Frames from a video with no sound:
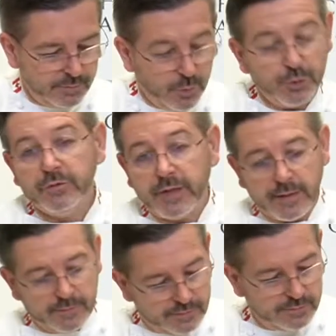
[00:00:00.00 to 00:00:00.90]
Most of
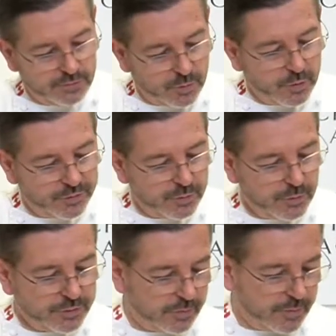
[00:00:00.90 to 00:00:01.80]
them. Some of
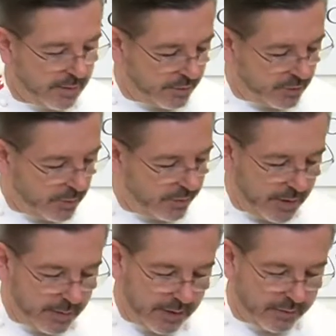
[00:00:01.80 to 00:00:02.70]

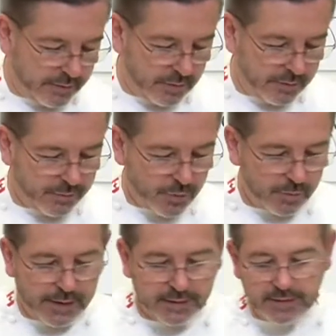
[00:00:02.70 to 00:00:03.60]
them have 4
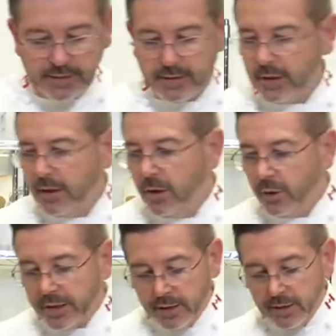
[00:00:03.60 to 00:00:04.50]
blades.
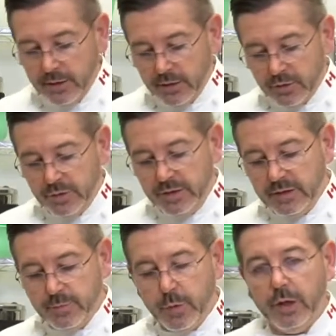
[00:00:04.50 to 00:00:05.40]
Okay, so this
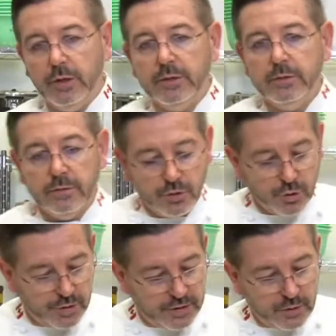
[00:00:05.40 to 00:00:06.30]
is boiled.
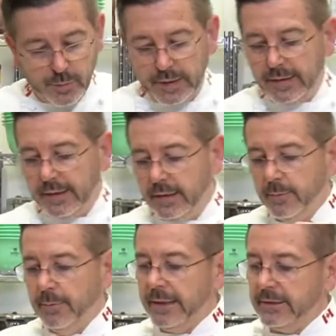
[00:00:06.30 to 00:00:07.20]
Sugar is completely
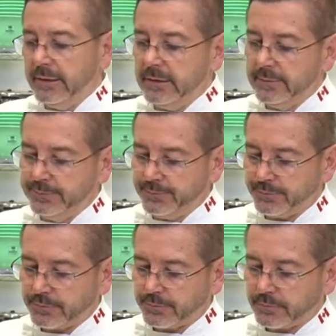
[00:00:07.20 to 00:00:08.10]
melted.
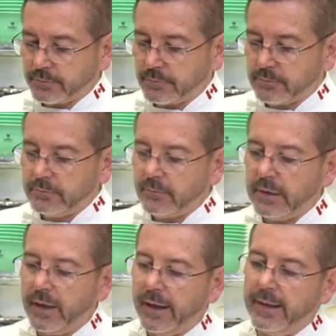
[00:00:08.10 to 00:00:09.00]

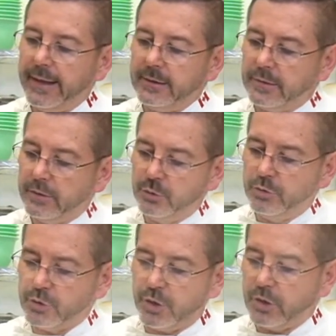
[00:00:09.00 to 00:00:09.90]
I add it to
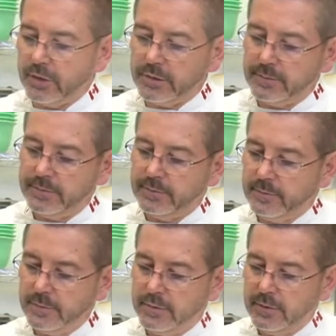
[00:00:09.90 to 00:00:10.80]
the chocolate
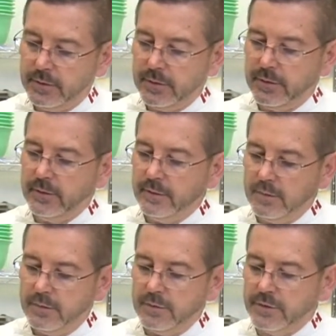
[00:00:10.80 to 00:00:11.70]

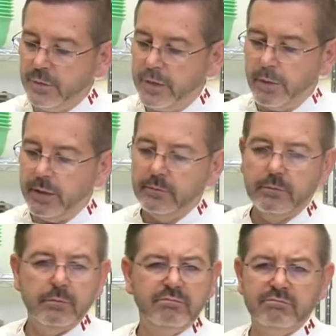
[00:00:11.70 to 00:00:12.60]
straight away.
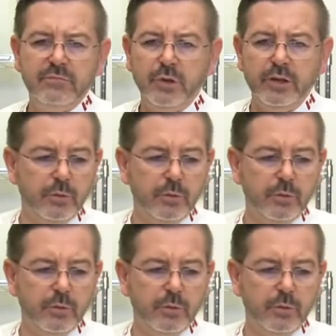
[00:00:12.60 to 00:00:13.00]
Don't need